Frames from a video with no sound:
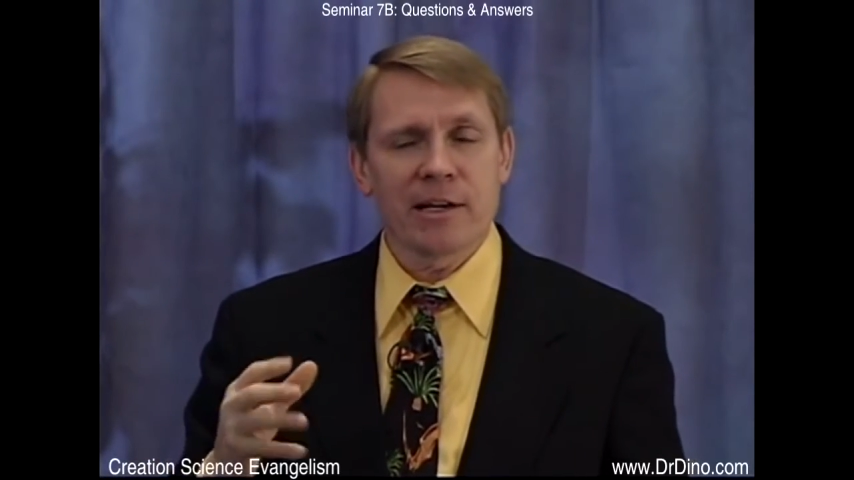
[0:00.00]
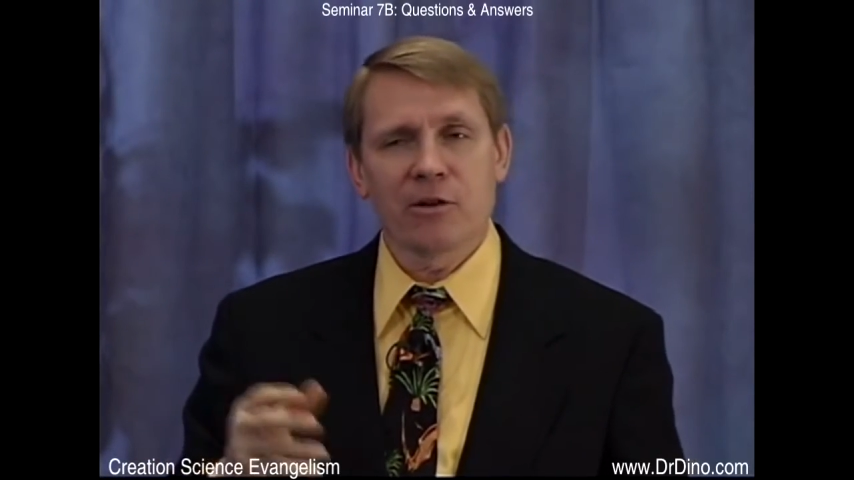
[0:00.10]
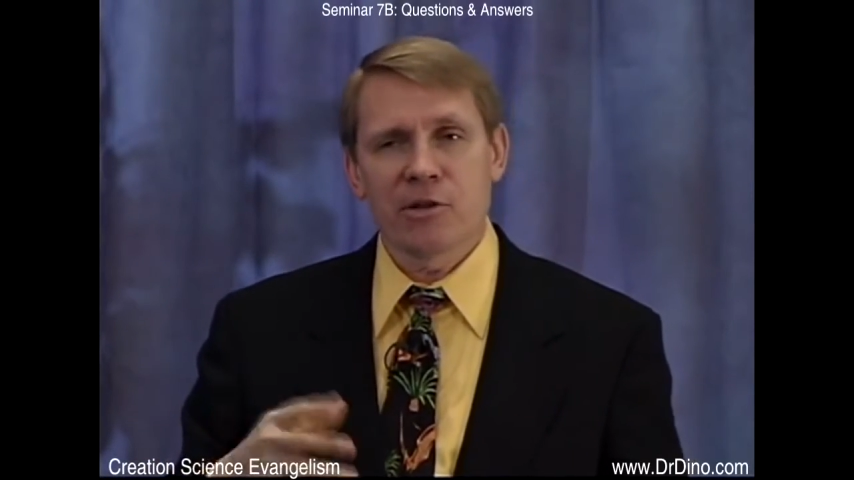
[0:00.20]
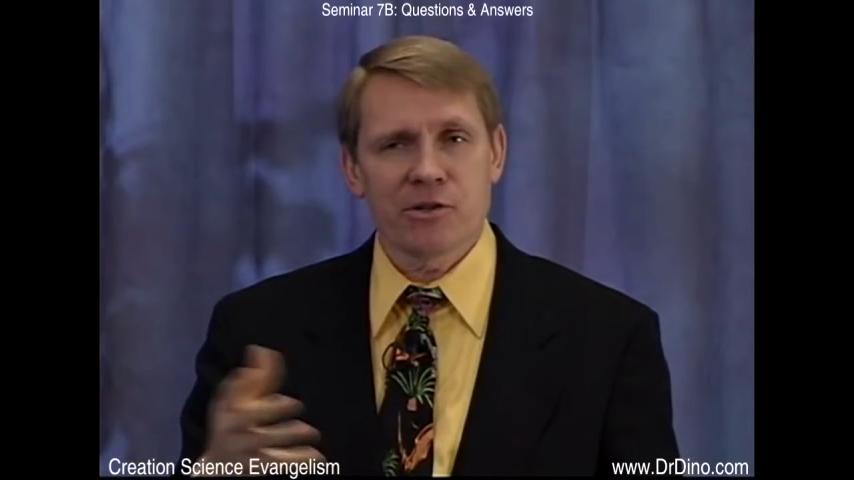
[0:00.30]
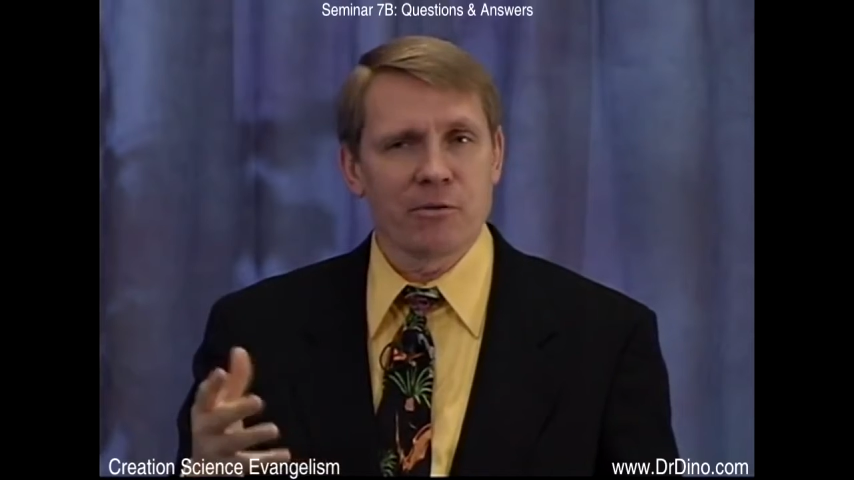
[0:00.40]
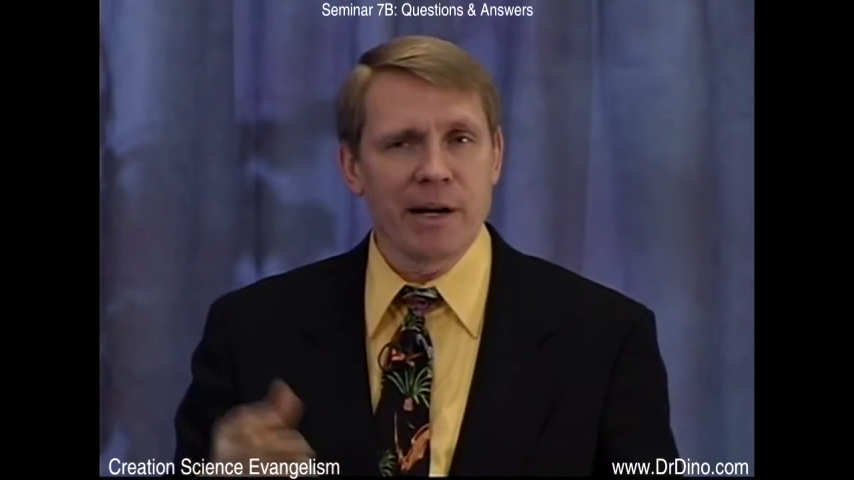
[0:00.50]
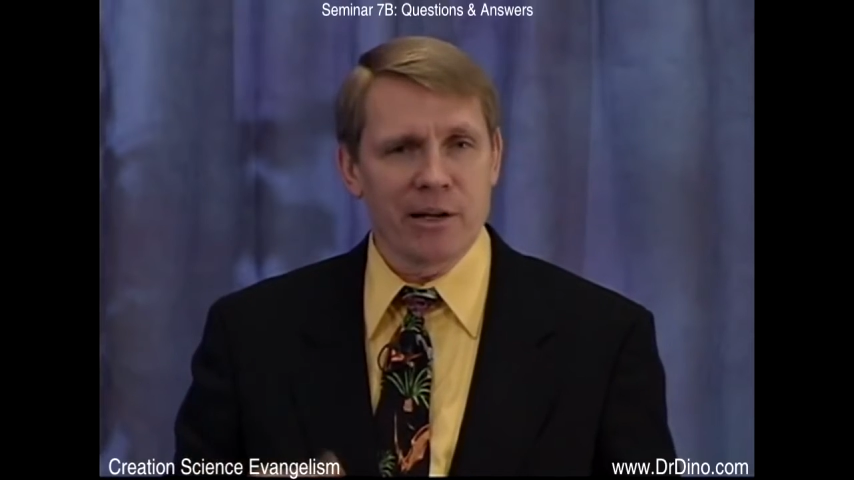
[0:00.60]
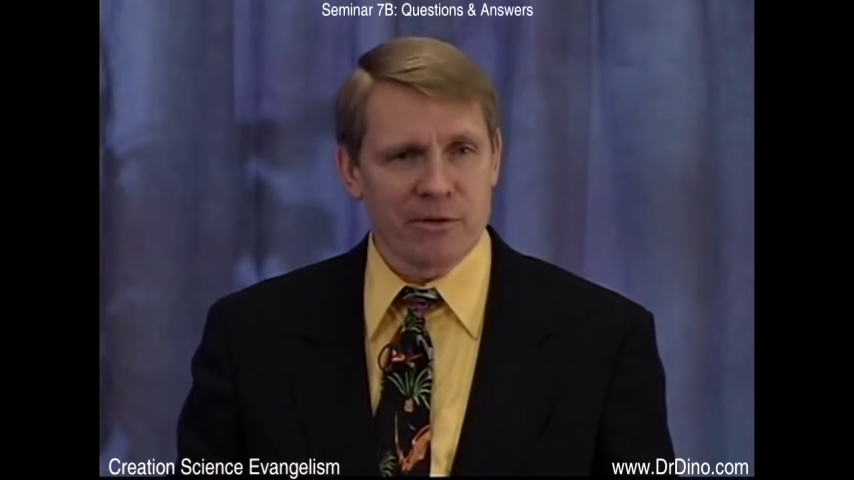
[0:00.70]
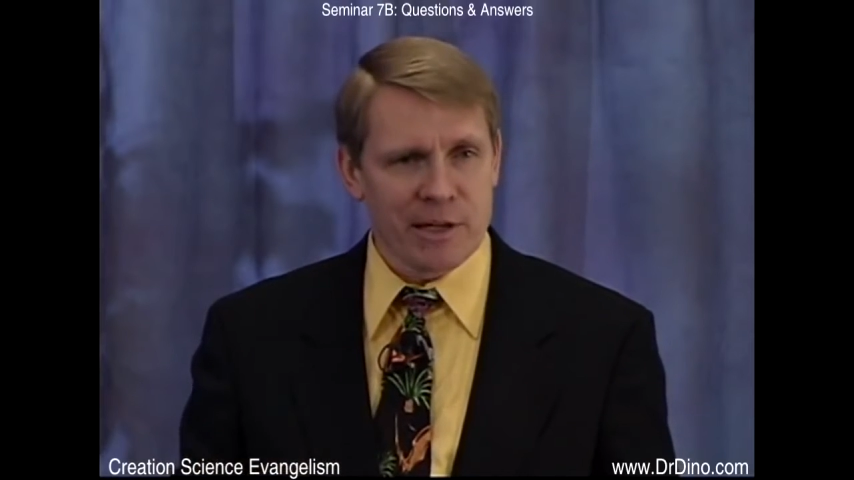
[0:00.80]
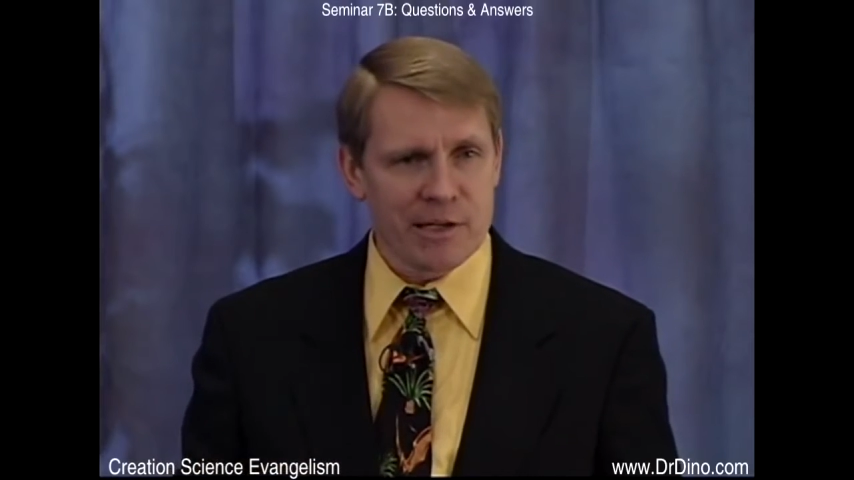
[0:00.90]
like a crystal
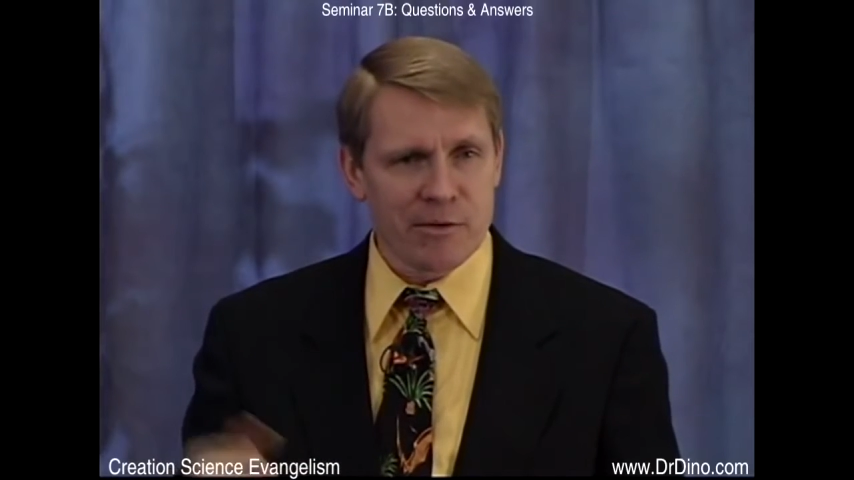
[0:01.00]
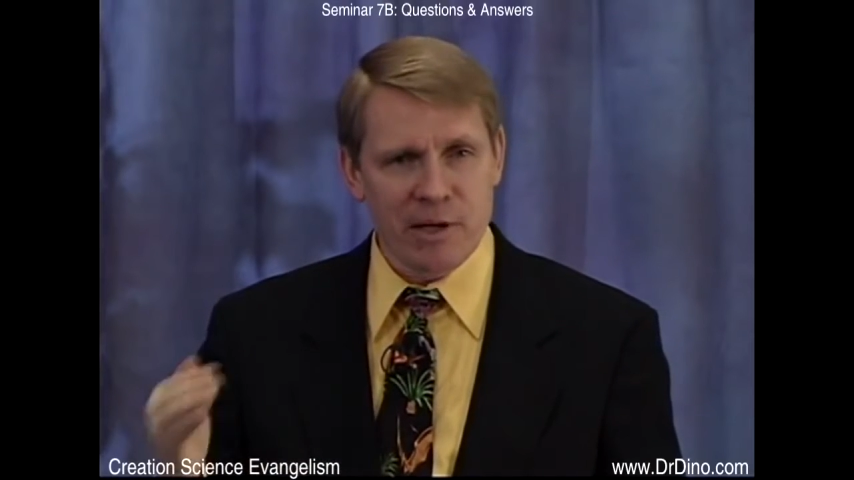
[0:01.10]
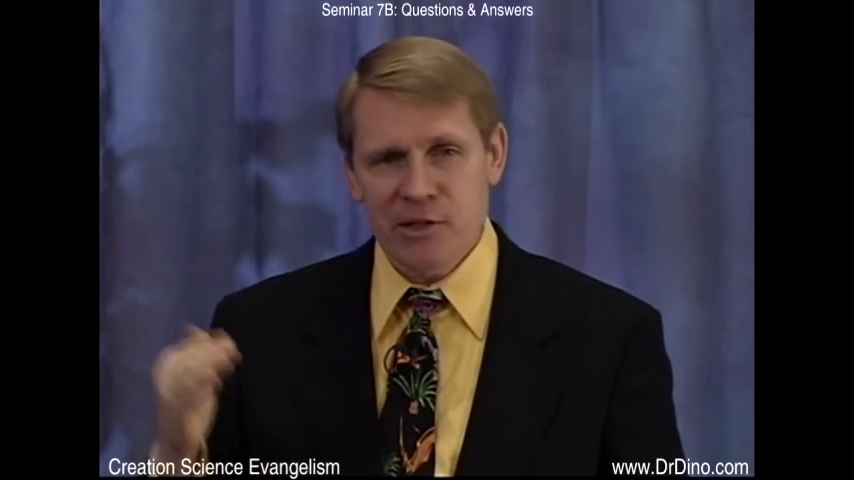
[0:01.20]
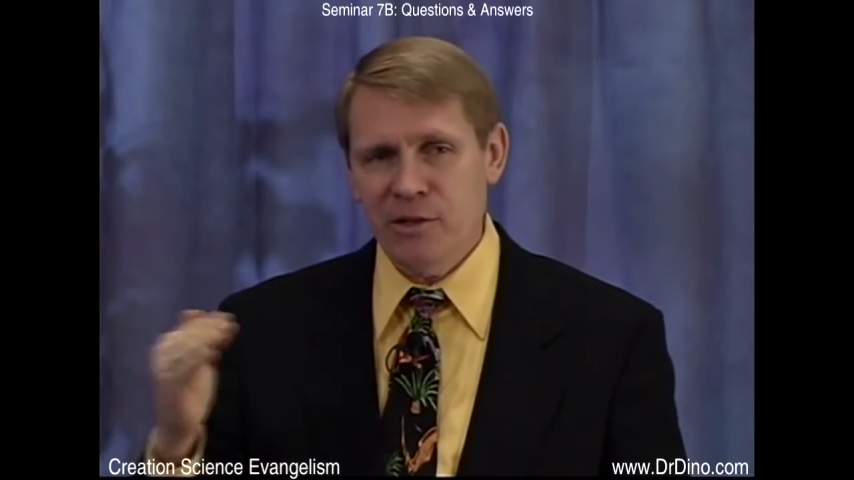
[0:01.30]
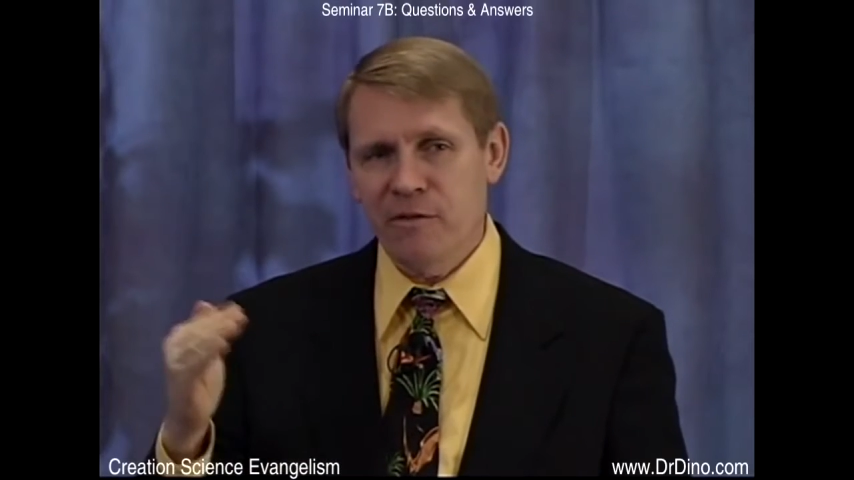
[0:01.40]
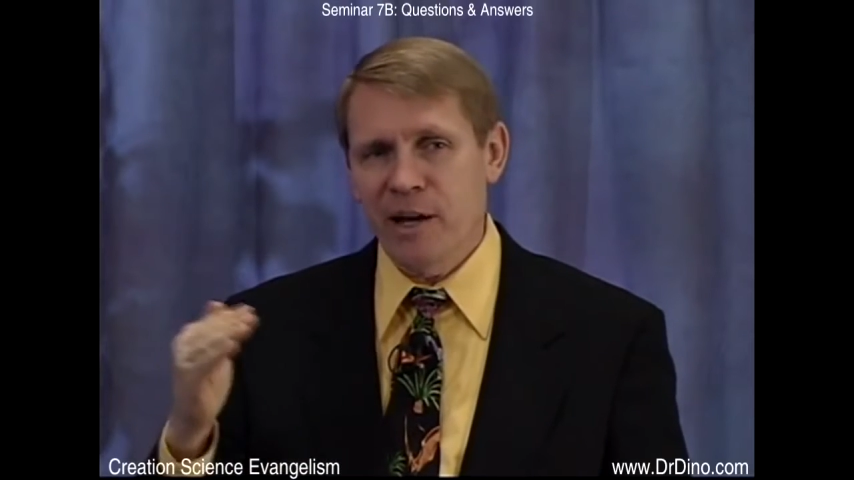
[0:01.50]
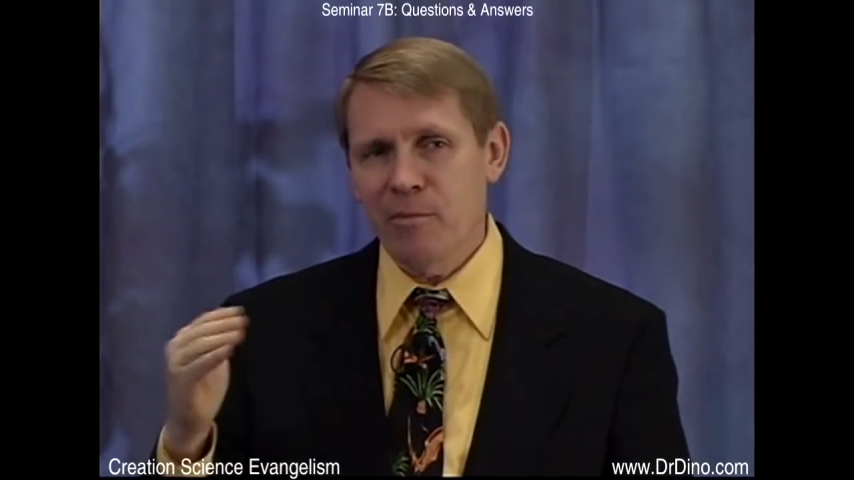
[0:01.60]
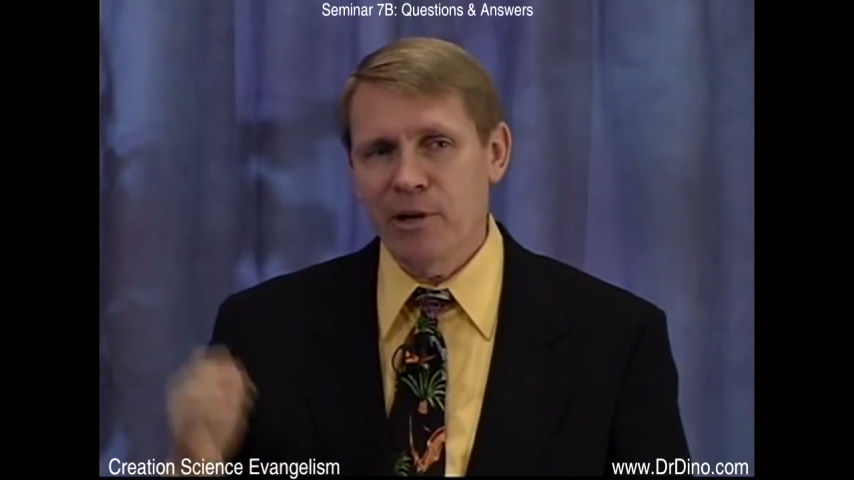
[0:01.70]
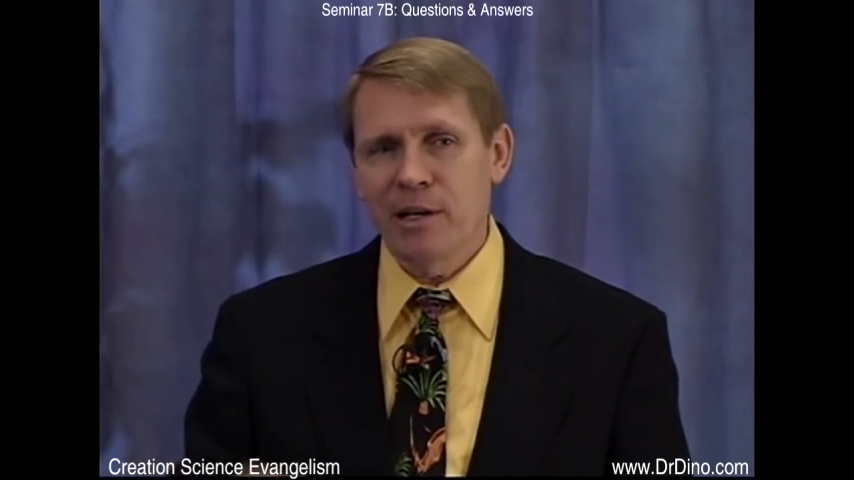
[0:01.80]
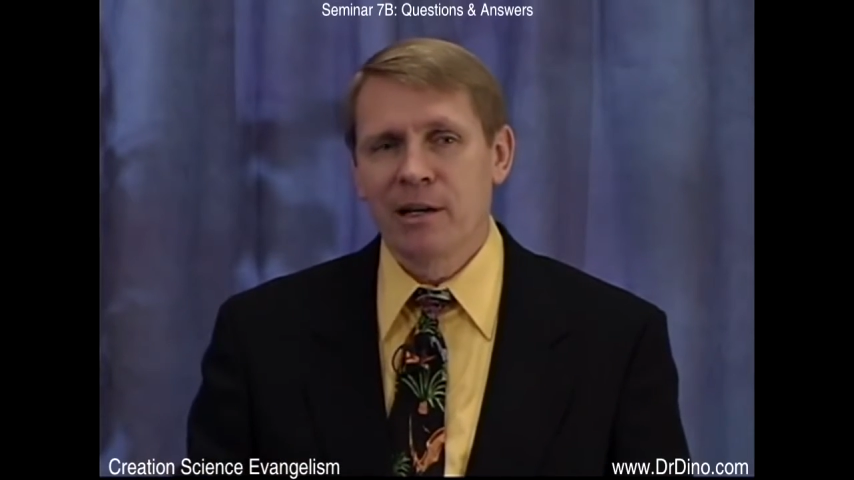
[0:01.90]
radio does. It would actually
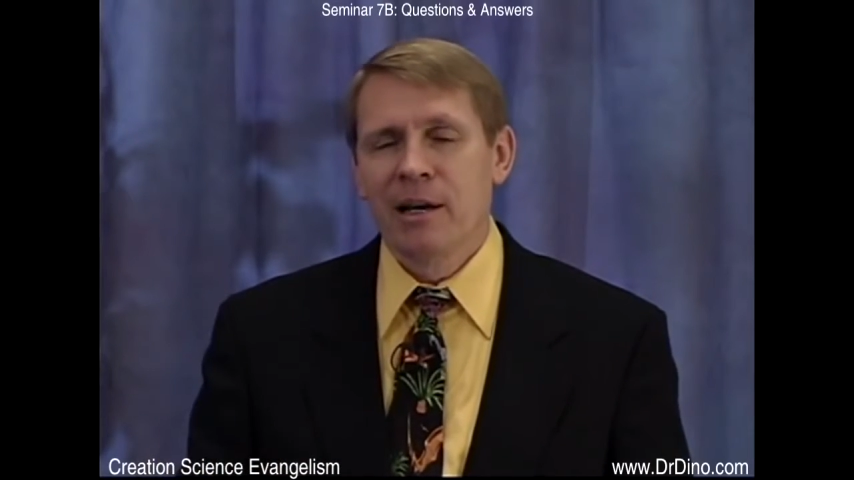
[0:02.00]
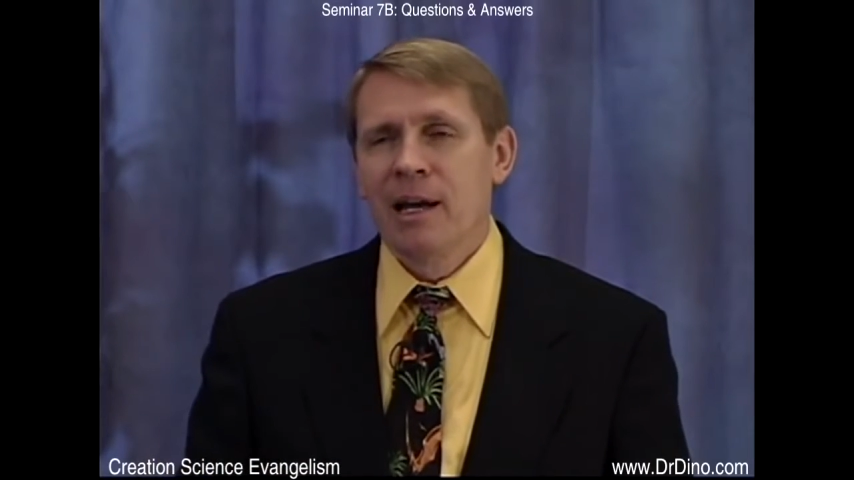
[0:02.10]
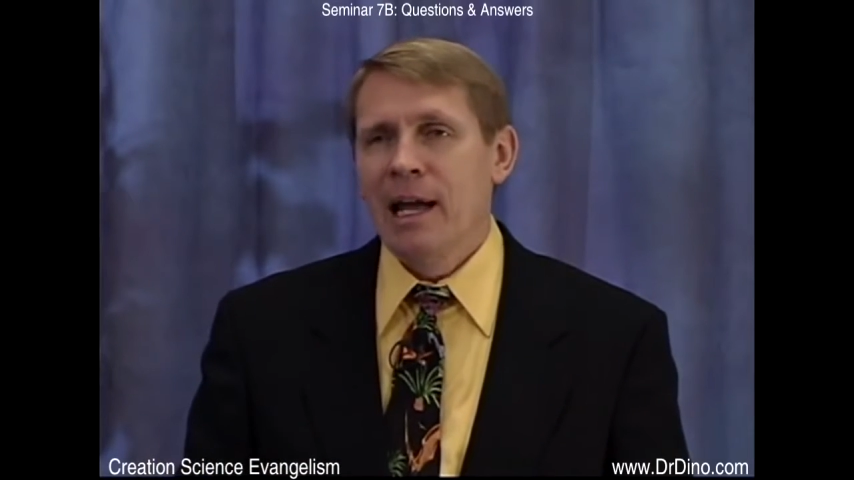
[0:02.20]
vibrate.